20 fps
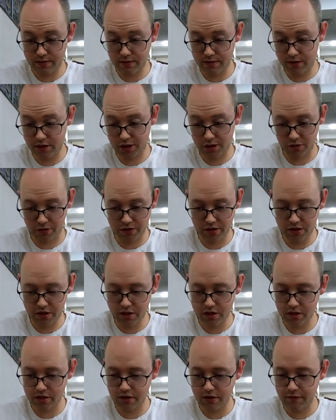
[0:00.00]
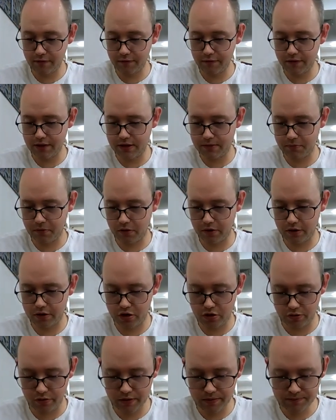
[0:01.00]
sausage kind of, is more
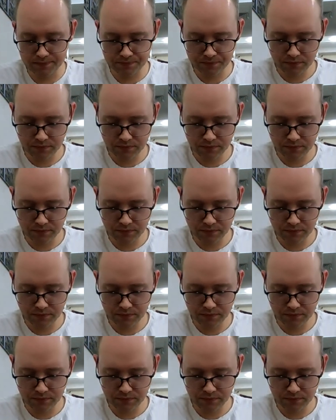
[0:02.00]
chewy.